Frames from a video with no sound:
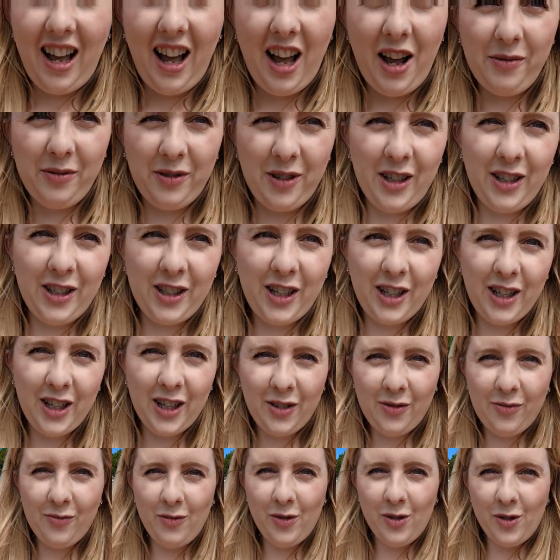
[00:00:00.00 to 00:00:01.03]
I'm just
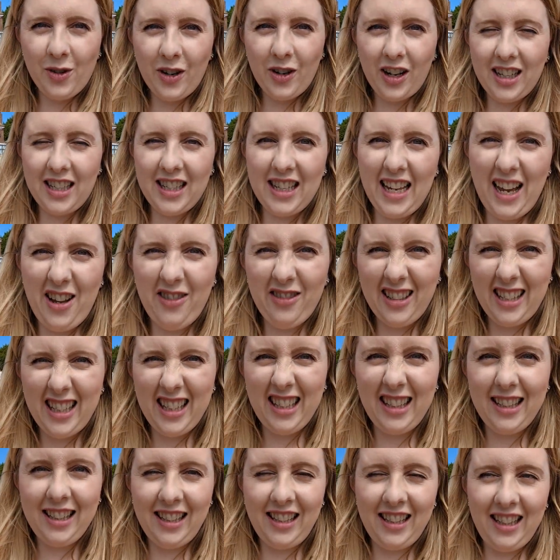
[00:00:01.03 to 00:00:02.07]
gonna walk down to
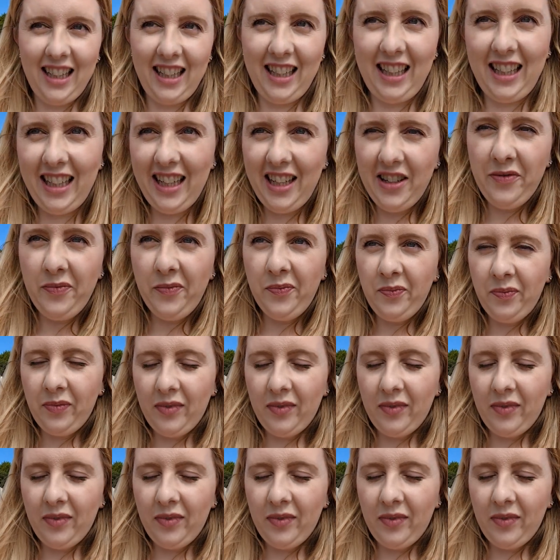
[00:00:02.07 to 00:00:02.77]
the sea